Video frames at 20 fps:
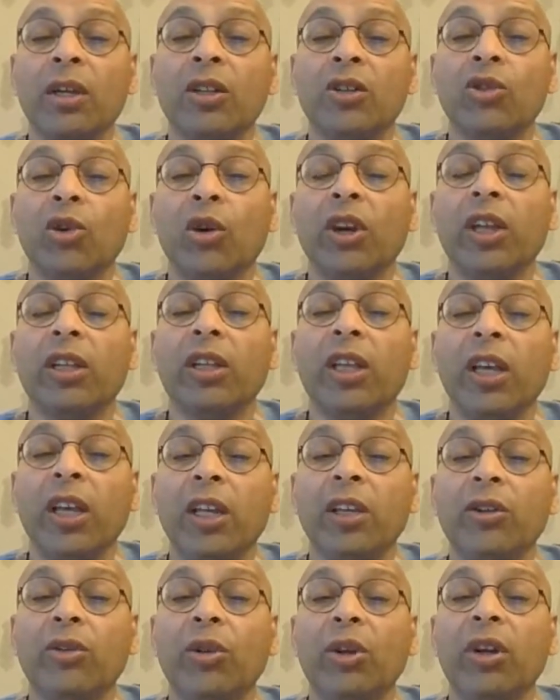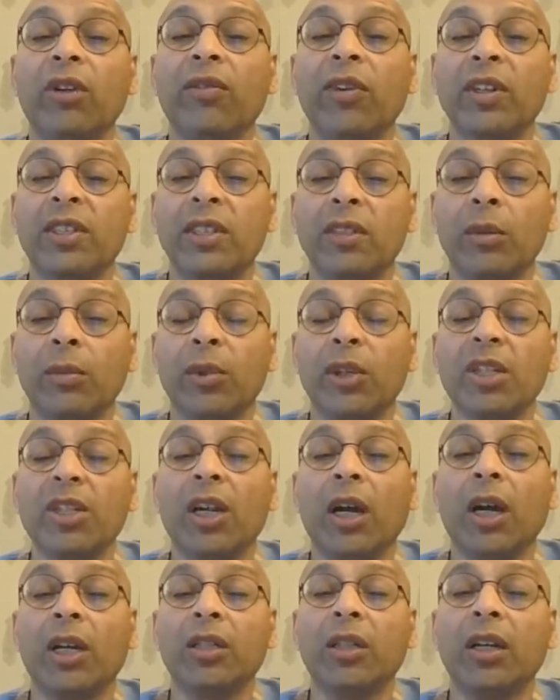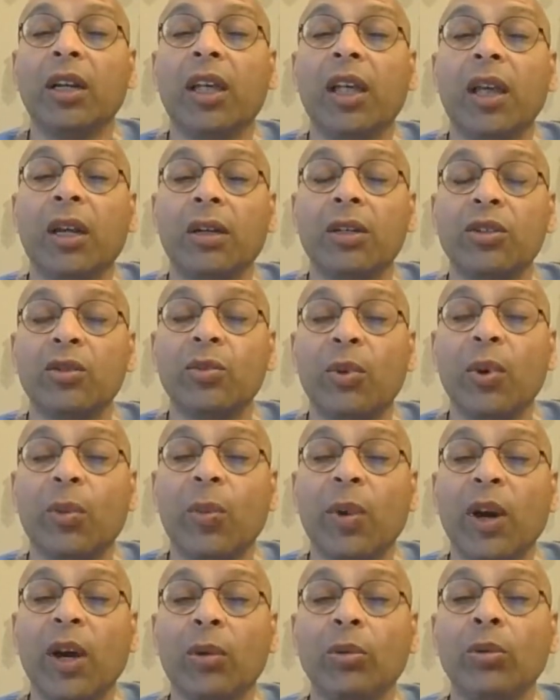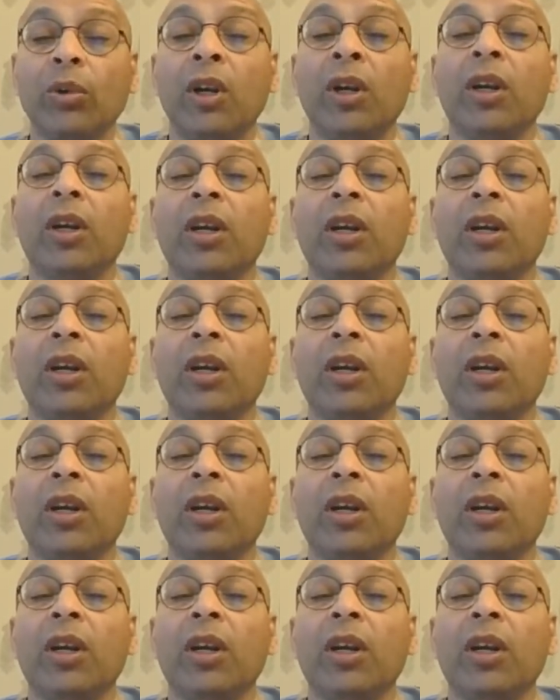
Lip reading: So again, eat green vegetables, 100 calories per pound.